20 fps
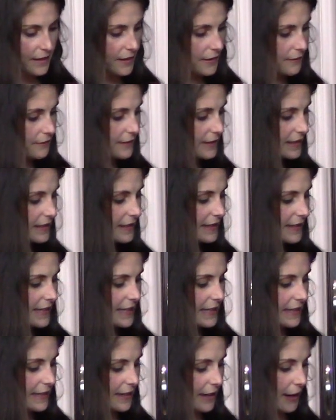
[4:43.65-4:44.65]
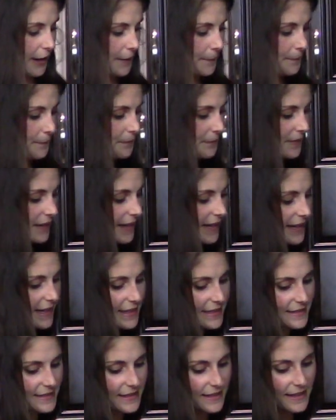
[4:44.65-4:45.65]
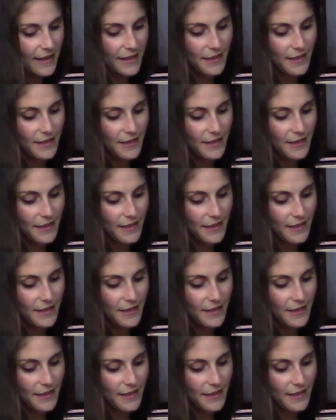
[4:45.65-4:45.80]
Really the key here is